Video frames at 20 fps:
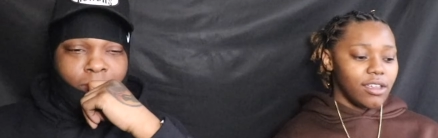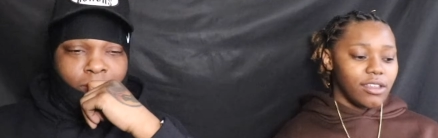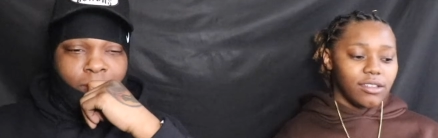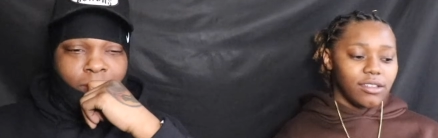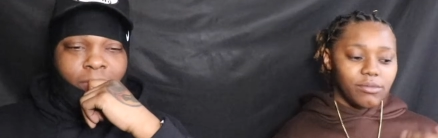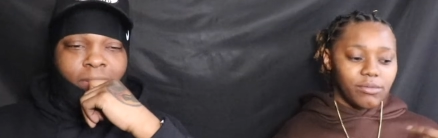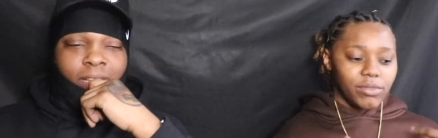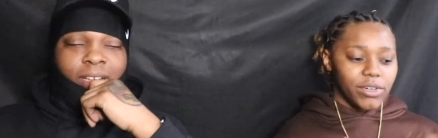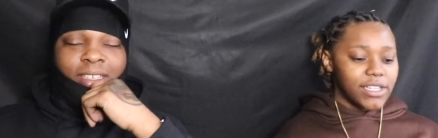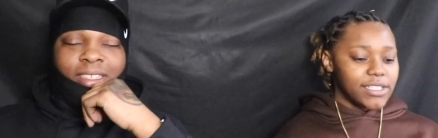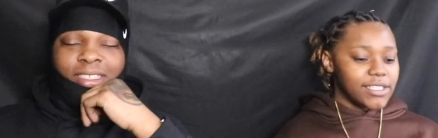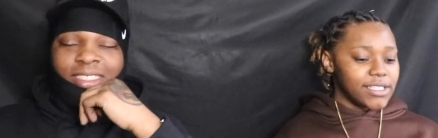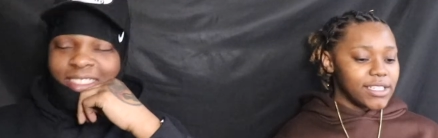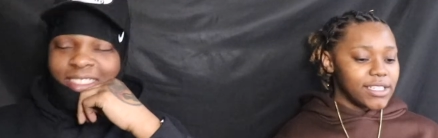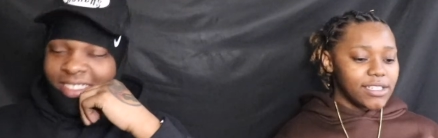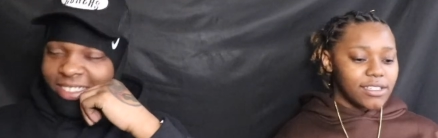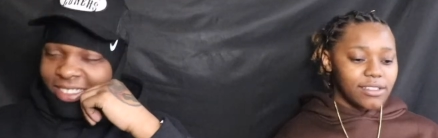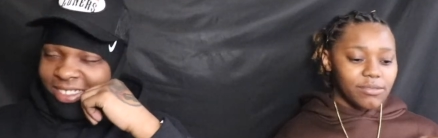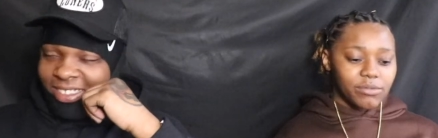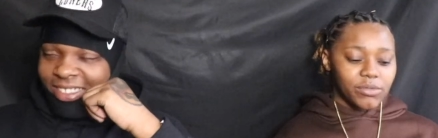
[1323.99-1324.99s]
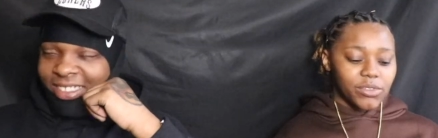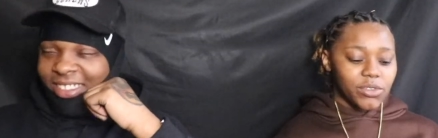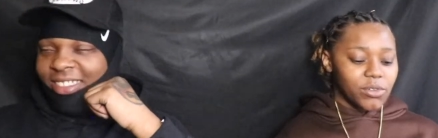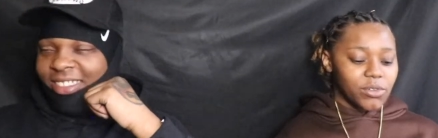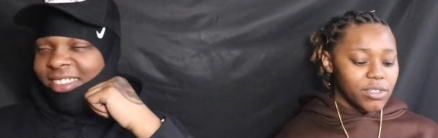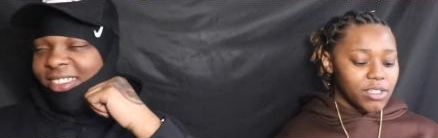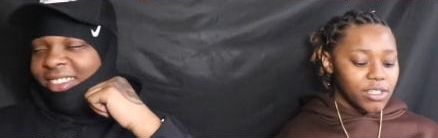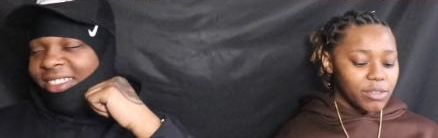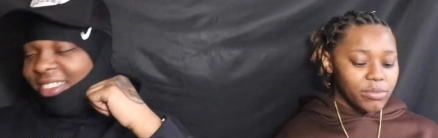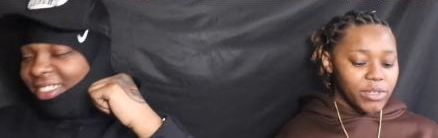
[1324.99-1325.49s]
Speaker 1: pressing, pressing
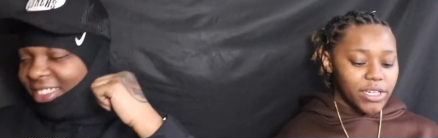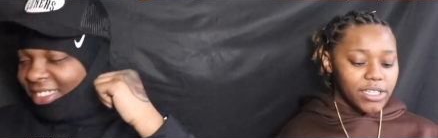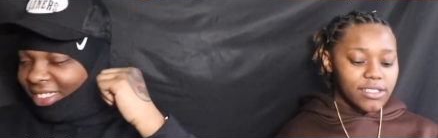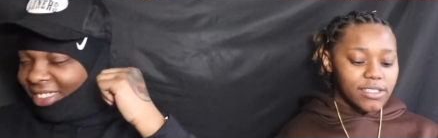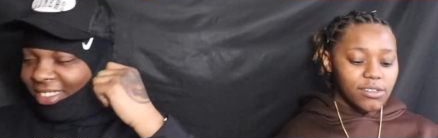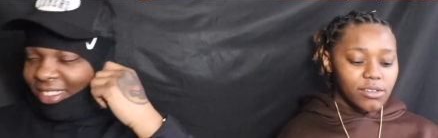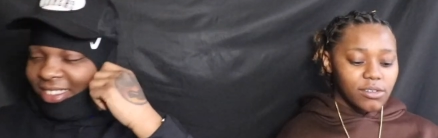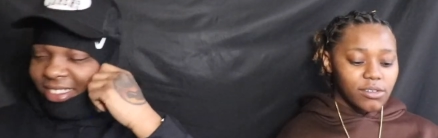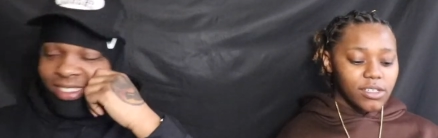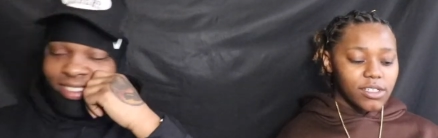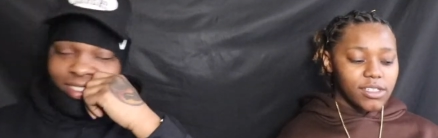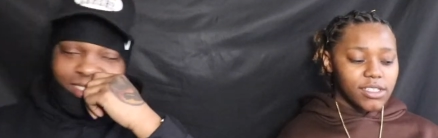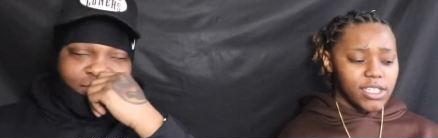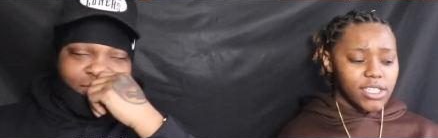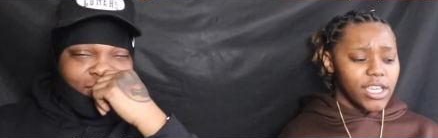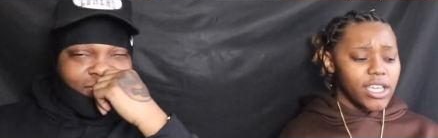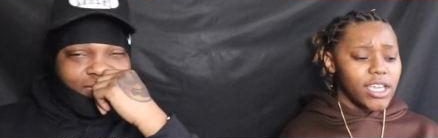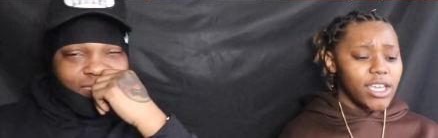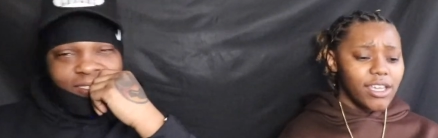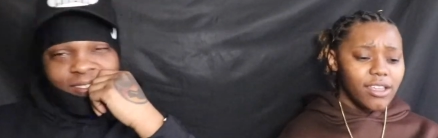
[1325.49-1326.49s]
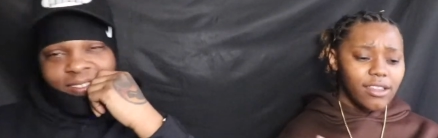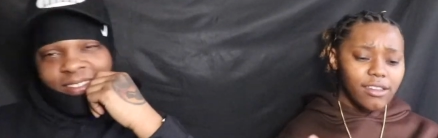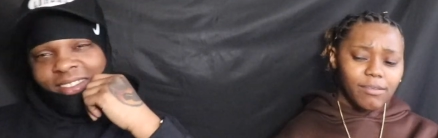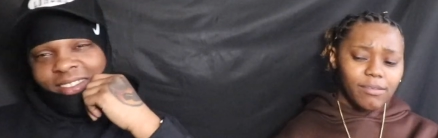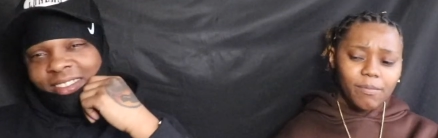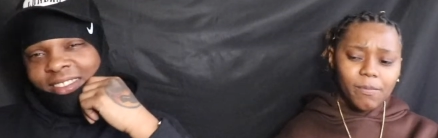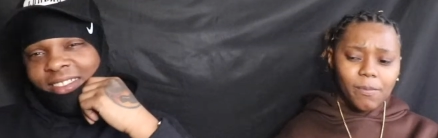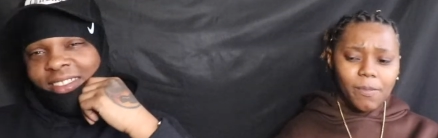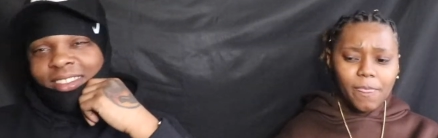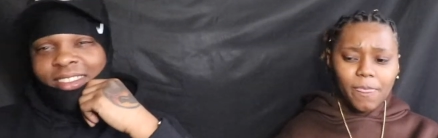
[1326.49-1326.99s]
doing the press ons
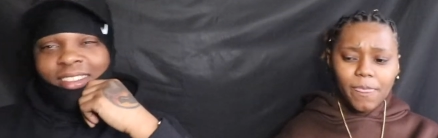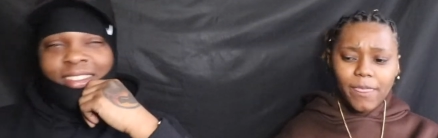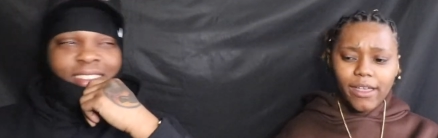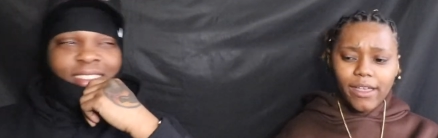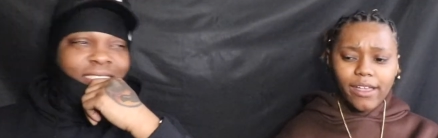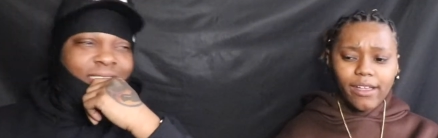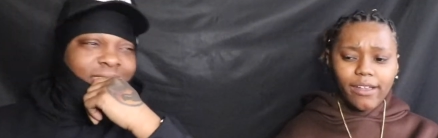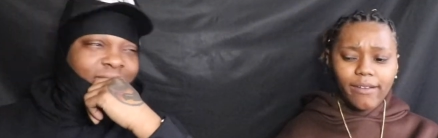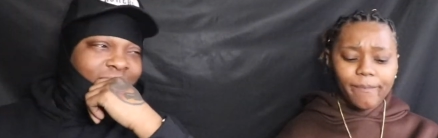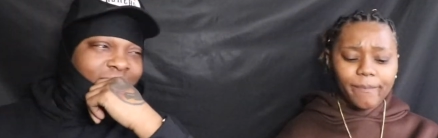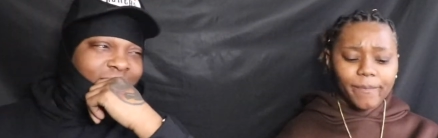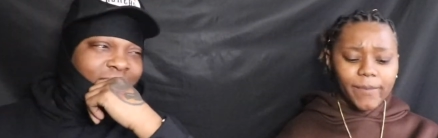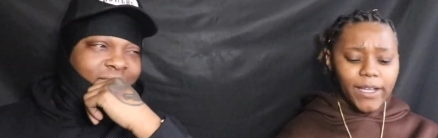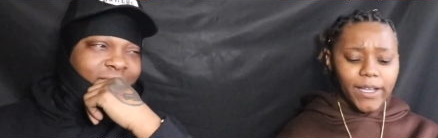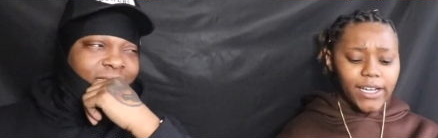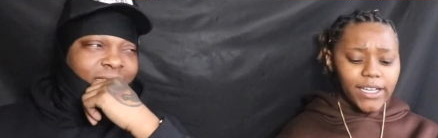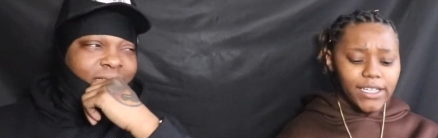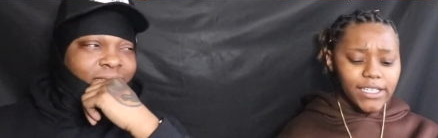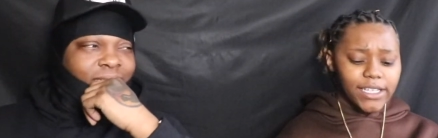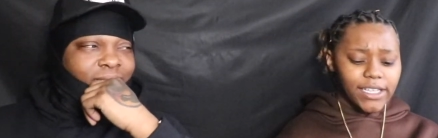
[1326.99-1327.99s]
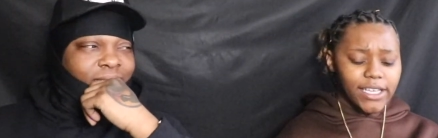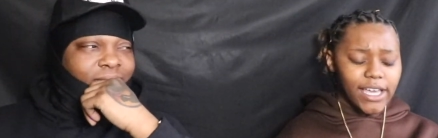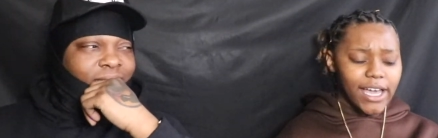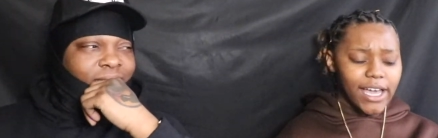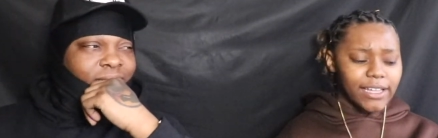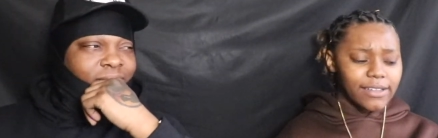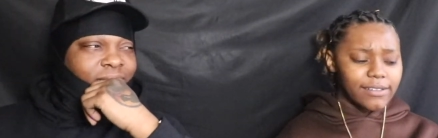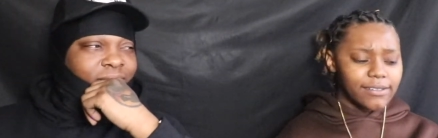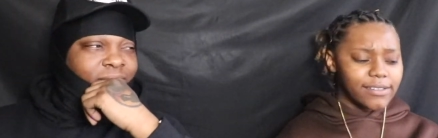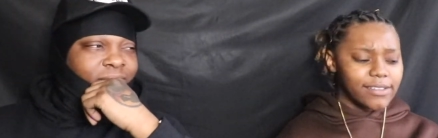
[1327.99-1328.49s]
and yeah. learning.
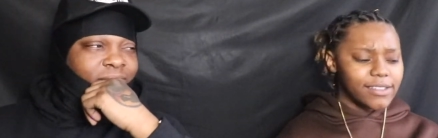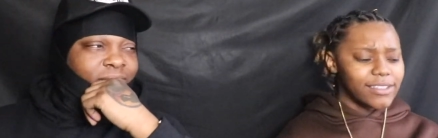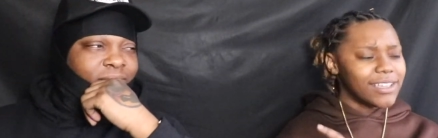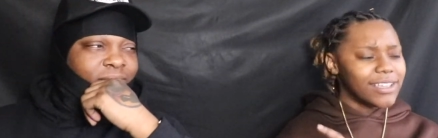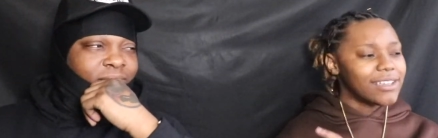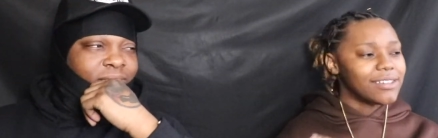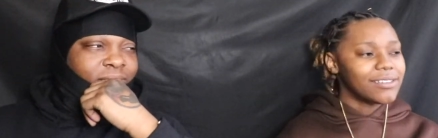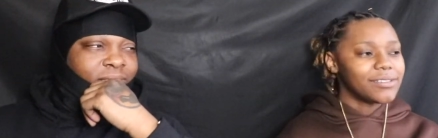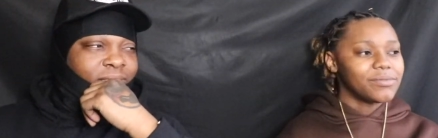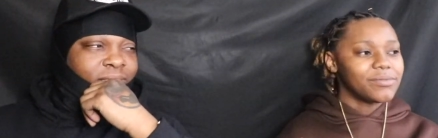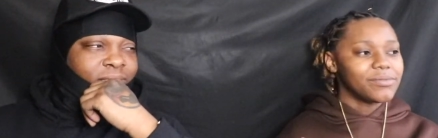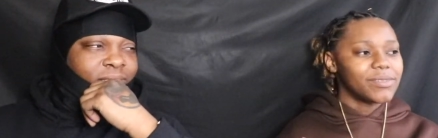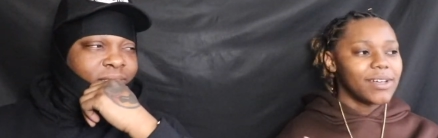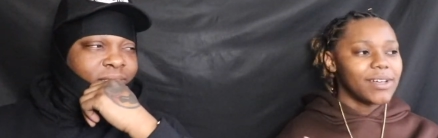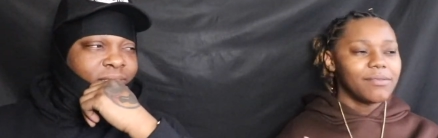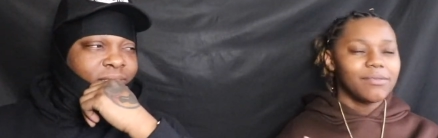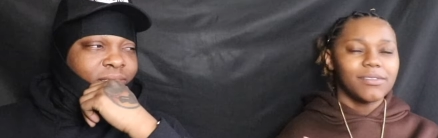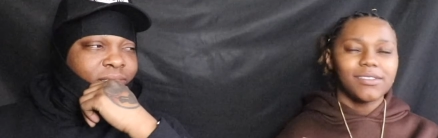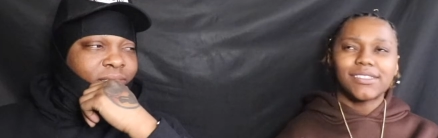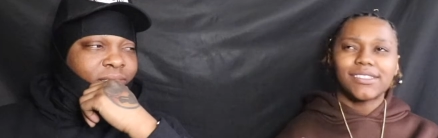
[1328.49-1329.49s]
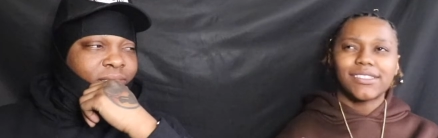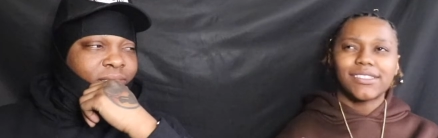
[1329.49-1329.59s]
I, um, I wouldn't